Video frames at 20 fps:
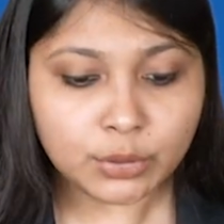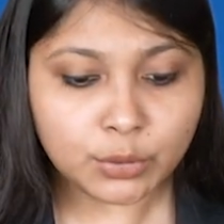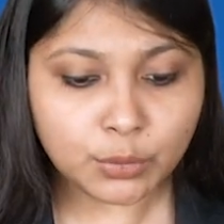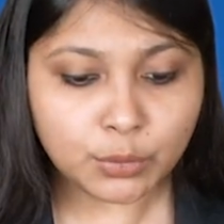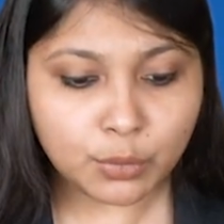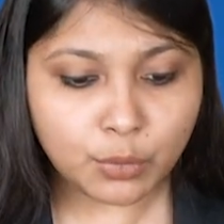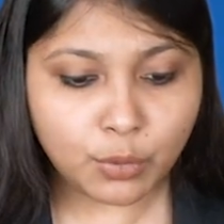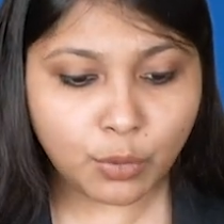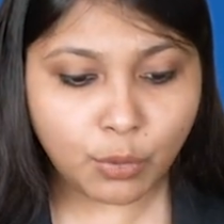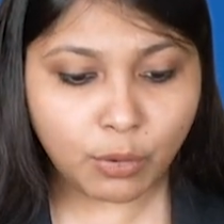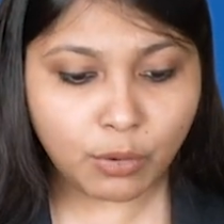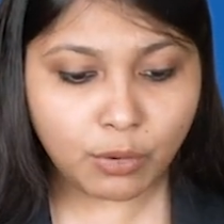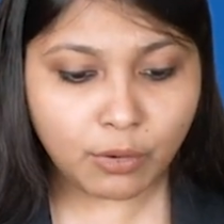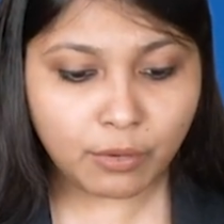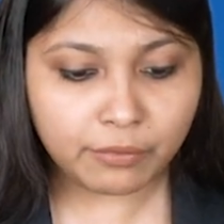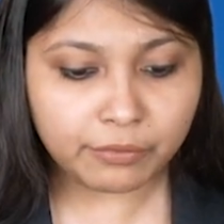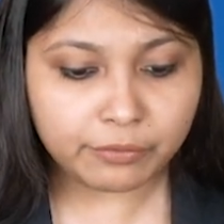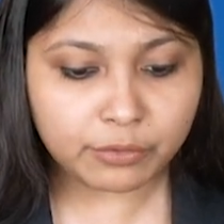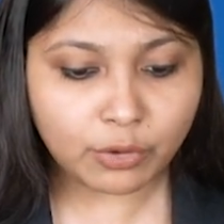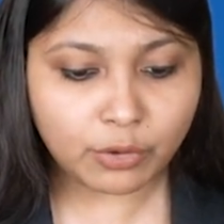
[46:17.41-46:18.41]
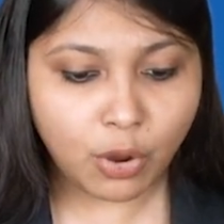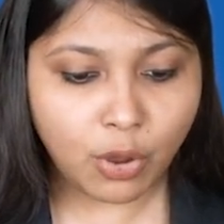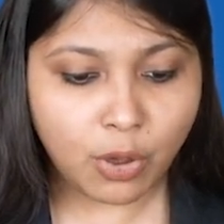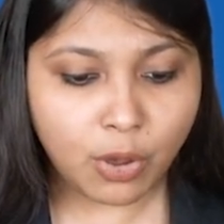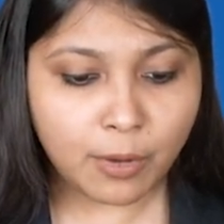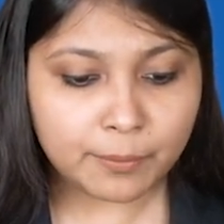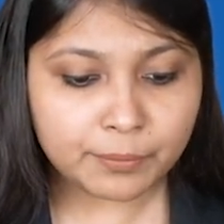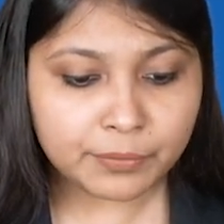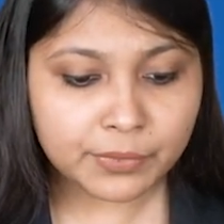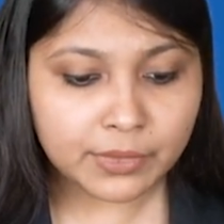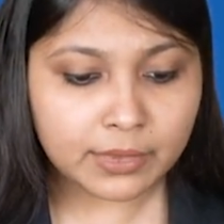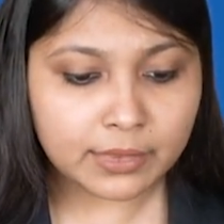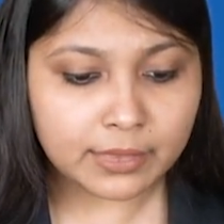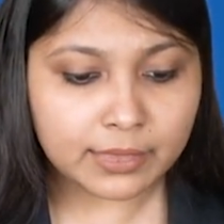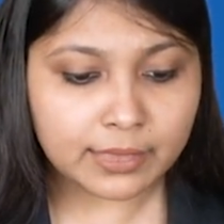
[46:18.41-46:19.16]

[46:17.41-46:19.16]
to go from